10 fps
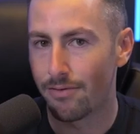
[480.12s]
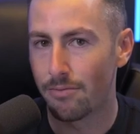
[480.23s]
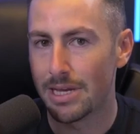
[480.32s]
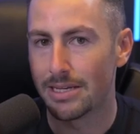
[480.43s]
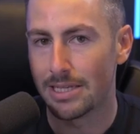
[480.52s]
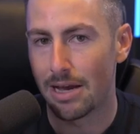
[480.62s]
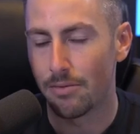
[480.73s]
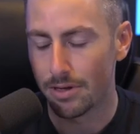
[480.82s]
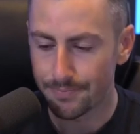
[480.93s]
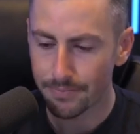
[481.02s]
for me is I
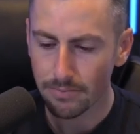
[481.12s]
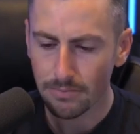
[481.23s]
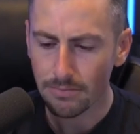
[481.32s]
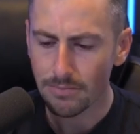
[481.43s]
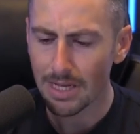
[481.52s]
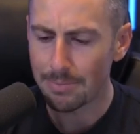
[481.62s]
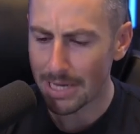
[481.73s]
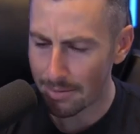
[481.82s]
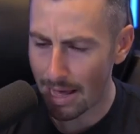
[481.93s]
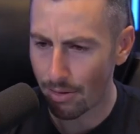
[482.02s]
would
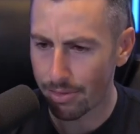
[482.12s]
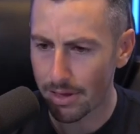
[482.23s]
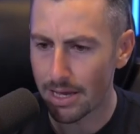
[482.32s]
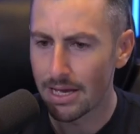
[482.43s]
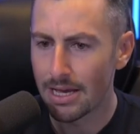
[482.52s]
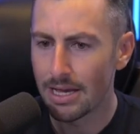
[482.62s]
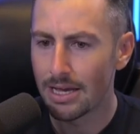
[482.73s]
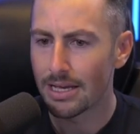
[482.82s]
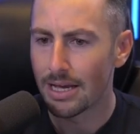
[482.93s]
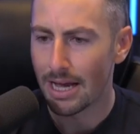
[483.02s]
become healthy.
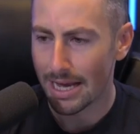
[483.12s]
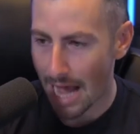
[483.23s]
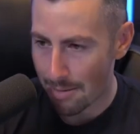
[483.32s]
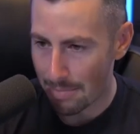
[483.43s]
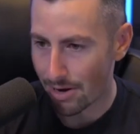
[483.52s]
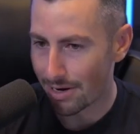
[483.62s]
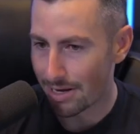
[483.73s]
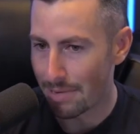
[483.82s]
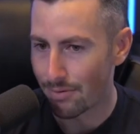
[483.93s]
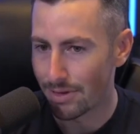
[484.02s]
I got married
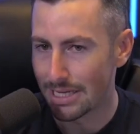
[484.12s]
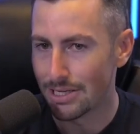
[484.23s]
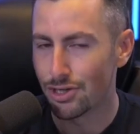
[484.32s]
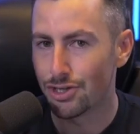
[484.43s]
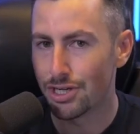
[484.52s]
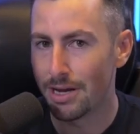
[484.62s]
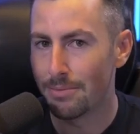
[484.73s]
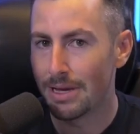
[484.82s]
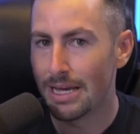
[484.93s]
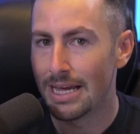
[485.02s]
in my
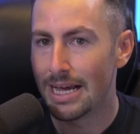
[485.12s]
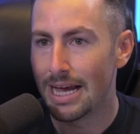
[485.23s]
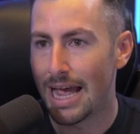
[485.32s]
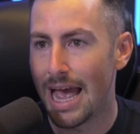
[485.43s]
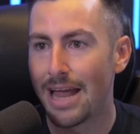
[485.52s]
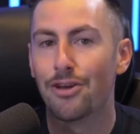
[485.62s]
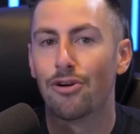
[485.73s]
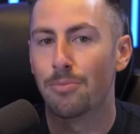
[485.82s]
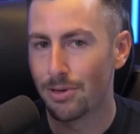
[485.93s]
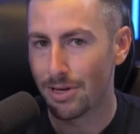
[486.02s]
relationship. I had
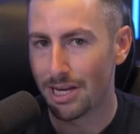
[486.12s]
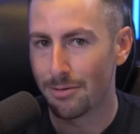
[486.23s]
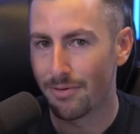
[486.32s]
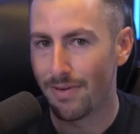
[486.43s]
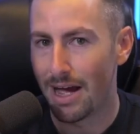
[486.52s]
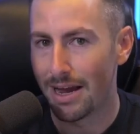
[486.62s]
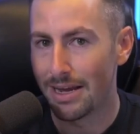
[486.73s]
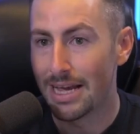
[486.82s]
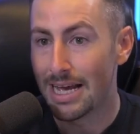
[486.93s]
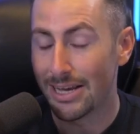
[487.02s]
no ability to provide.
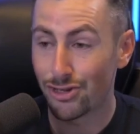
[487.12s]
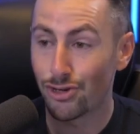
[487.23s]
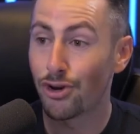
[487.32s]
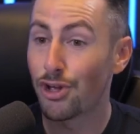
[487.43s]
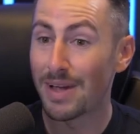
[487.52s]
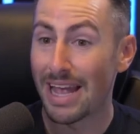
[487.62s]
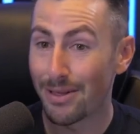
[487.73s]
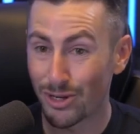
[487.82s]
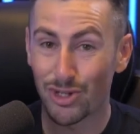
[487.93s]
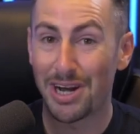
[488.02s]
I started going out
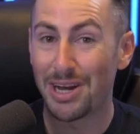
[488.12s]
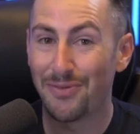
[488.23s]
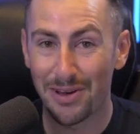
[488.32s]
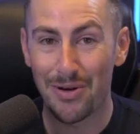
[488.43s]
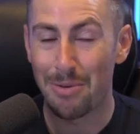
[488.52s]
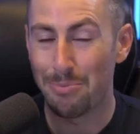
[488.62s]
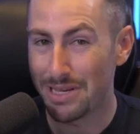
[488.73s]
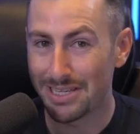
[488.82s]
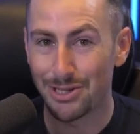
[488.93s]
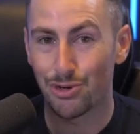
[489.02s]
there trying to figure out
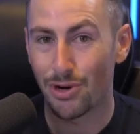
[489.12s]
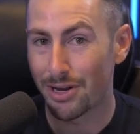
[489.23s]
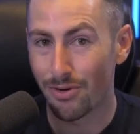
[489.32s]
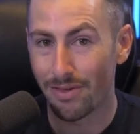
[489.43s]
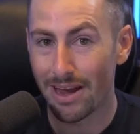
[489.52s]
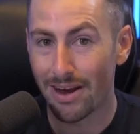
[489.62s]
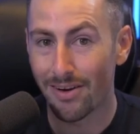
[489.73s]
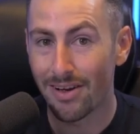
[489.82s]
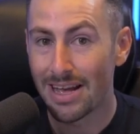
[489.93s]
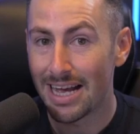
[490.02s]
business, trying to grow
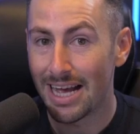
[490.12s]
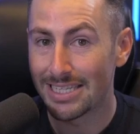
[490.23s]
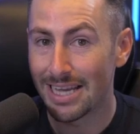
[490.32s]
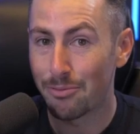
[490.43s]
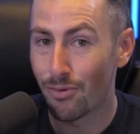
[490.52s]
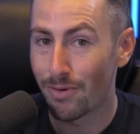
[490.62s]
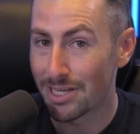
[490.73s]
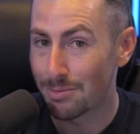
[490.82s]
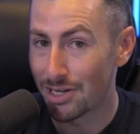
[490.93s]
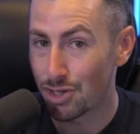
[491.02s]
there. I stopped growing
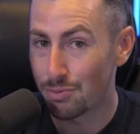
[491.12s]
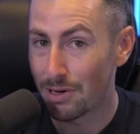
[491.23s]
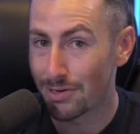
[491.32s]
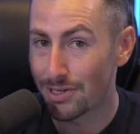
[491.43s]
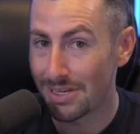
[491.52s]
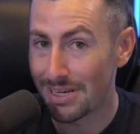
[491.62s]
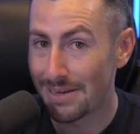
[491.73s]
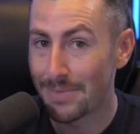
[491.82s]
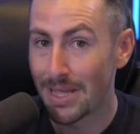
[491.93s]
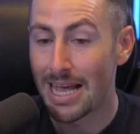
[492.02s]
as much
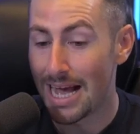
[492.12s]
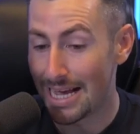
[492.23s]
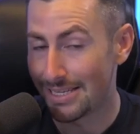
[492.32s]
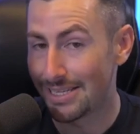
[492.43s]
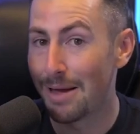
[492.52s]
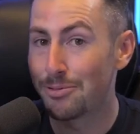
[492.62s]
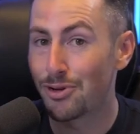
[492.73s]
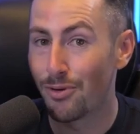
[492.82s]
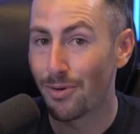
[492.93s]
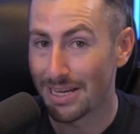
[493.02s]
spiritually. I
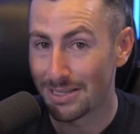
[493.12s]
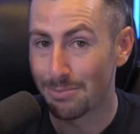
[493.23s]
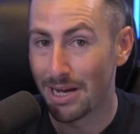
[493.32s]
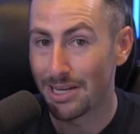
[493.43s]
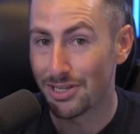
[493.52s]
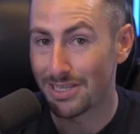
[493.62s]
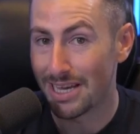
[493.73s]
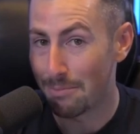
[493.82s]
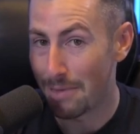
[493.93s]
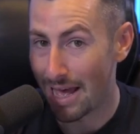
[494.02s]
stopped growing as much
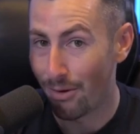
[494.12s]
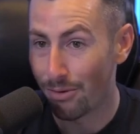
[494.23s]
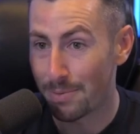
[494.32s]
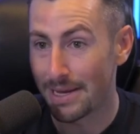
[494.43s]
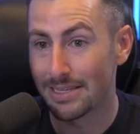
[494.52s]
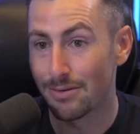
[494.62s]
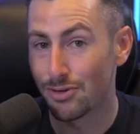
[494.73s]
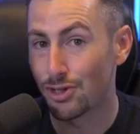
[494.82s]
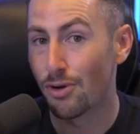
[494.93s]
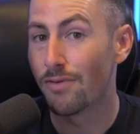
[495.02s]
inside of my health because I
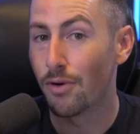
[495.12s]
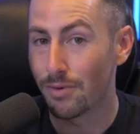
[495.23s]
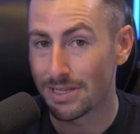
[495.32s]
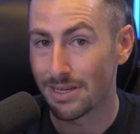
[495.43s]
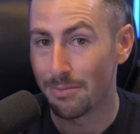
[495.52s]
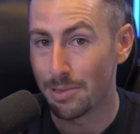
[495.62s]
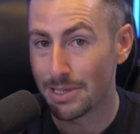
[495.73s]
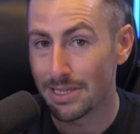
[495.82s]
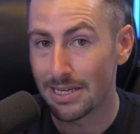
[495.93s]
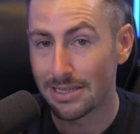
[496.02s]
was so focused on
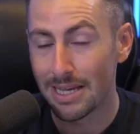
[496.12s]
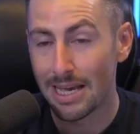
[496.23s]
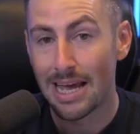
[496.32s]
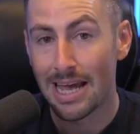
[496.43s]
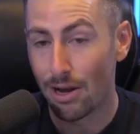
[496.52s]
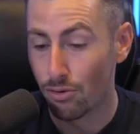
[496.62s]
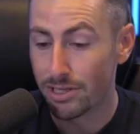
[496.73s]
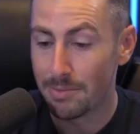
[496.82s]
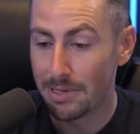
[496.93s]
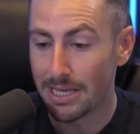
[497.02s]
business. And
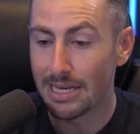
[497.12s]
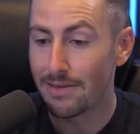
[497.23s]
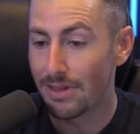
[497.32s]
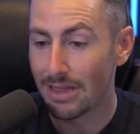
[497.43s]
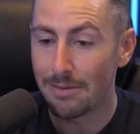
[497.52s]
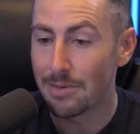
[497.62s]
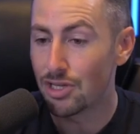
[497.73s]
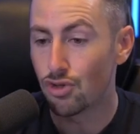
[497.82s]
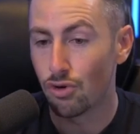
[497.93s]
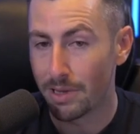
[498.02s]
ultimately, it even led
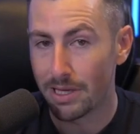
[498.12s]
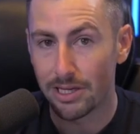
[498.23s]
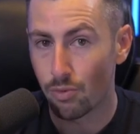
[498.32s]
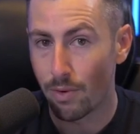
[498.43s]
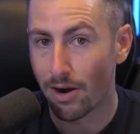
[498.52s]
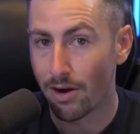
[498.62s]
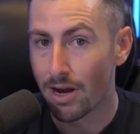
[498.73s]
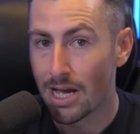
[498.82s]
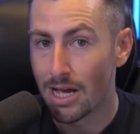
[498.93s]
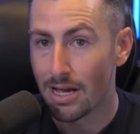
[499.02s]
me to a place where
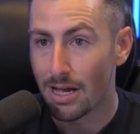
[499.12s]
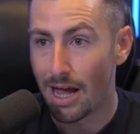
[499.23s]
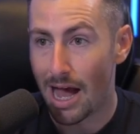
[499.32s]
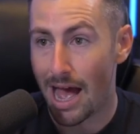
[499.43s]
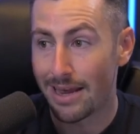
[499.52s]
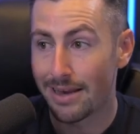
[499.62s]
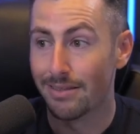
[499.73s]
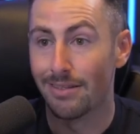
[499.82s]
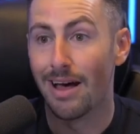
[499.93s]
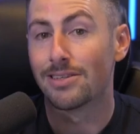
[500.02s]
I had
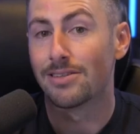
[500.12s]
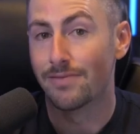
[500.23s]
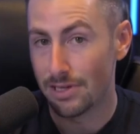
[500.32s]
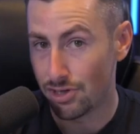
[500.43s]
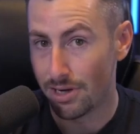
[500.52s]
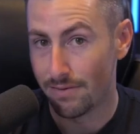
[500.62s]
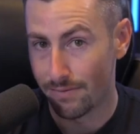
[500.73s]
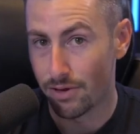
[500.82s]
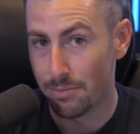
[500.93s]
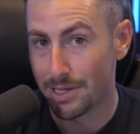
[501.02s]
lost vision
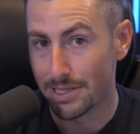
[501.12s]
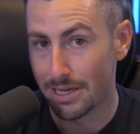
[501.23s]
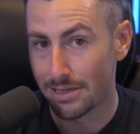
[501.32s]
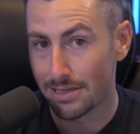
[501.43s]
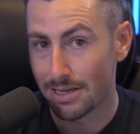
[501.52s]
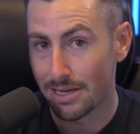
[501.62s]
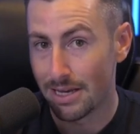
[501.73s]
for the business.